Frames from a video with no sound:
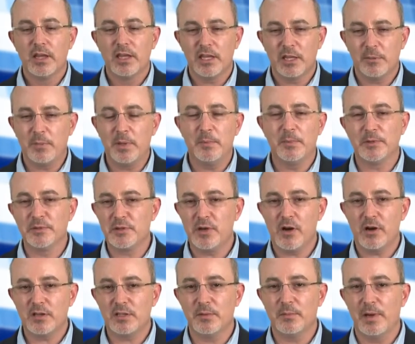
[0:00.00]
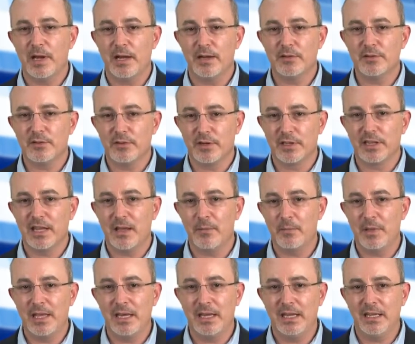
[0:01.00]
that people talked about during that
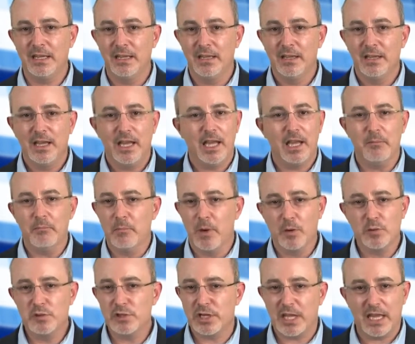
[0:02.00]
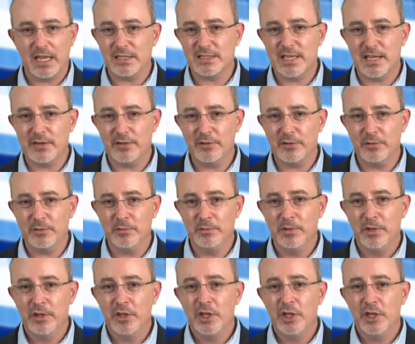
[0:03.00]
meeting, and most can't tell you,